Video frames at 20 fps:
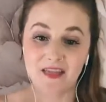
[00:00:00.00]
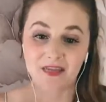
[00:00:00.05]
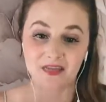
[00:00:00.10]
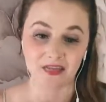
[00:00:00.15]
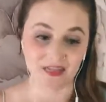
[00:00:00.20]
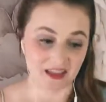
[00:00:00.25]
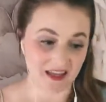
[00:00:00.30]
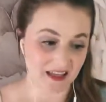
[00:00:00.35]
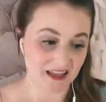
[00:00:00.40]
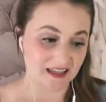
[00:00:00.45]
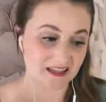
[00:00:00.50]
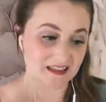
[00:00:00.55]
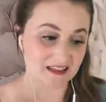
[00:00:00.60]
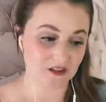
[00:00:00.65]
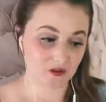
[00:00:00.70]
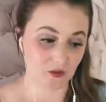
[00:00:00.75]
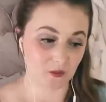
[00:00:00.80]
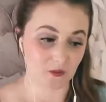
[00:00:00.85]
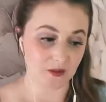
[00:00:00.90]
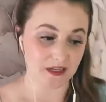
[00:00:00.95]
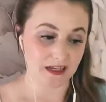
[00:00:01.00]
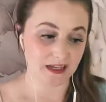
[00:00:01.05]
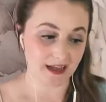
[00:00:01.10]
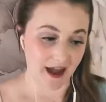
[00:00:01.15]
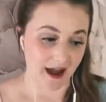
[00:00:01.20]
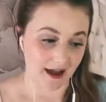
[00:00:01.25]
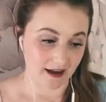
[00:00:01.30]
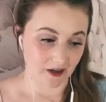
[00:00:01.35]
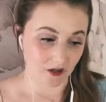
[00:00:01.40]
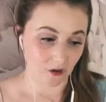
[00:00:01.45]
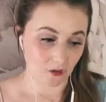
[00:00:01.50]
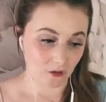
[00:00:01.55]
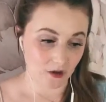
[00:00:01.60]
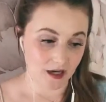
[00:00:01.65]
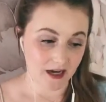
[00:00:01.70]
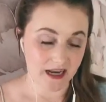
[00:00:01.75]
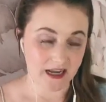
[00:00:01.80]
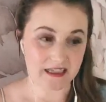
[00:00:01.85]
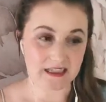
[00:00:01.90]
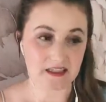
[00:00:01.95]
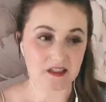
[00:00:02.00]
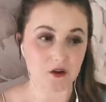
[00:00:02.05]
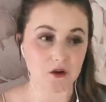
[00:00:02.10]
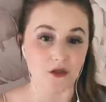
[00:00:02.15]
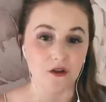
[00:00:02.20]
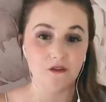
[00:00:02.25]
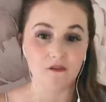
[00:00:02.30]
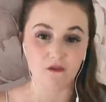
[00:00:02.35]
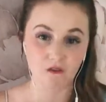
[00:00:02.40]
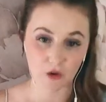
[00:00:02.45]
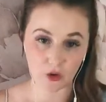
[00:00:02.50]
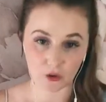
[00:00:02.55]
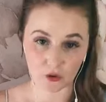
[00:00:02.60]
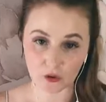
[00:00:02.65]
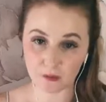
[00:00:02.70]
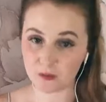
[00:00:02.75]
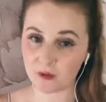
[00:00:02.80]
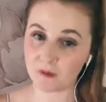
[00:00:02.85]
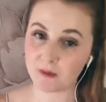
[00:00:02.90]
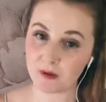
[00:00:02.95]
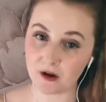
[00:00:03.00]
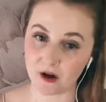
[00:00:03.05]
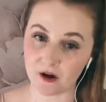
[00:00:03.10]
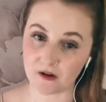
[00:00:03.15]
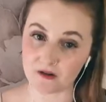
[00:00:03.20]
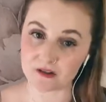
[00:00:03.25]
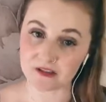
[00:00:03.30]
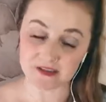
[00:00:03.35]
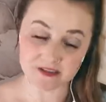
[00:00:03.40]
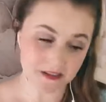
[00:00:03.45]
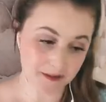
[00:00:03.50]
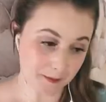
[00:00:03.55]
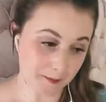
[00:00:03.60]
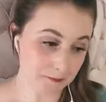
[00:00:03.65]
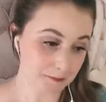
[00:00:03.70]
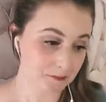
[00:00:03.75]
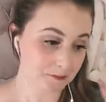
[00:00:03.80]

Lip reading: these three categories, so the vulnerable post,